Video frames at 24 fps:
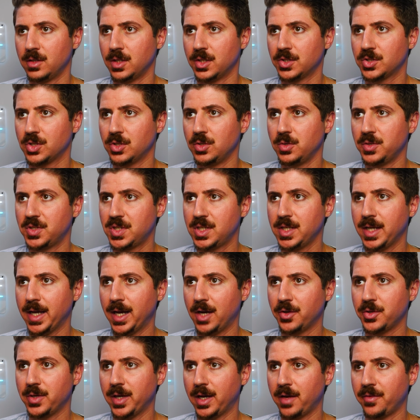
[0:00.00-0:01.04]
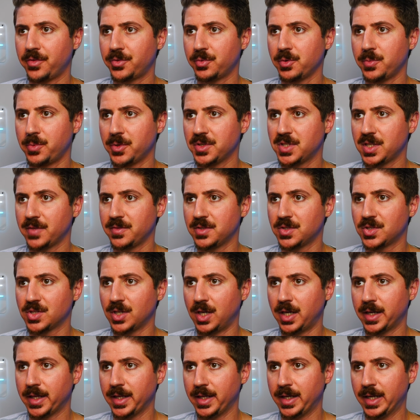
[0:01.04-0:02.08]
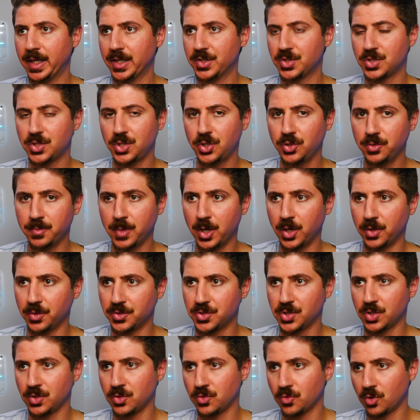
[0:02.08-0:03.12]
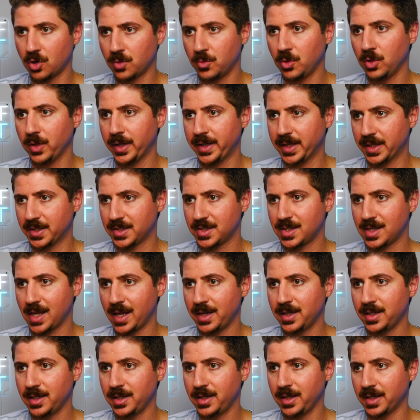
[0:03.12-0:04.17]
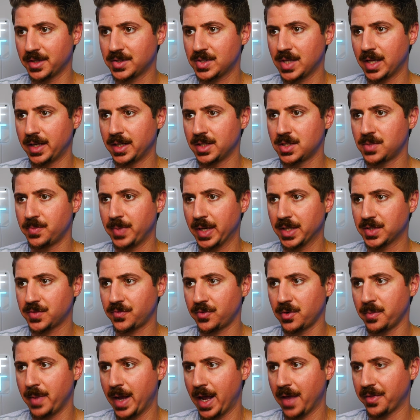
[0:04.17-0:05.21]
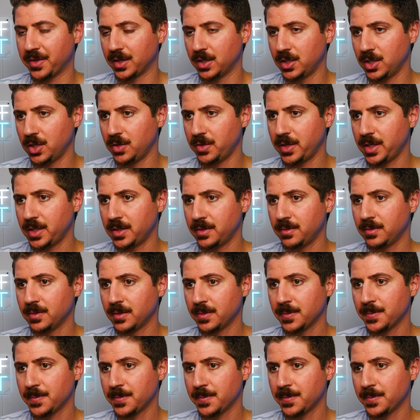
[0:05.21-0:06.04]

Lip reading: So you see how you have 3.7 Sonnet and has two modes, normal and extended. Extended's best for math and coding.